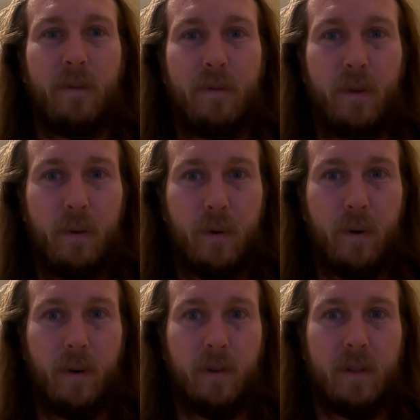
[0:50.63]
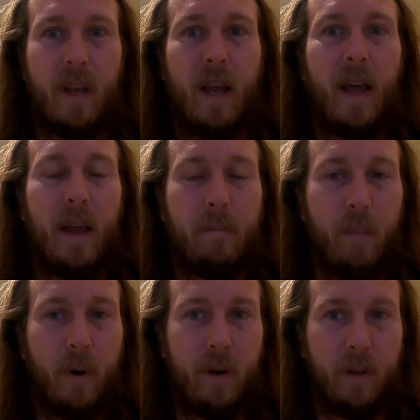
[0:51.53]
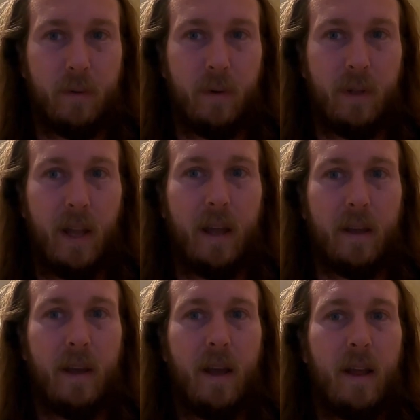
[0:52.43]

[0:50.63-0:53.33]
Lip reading: funerals and burials were like.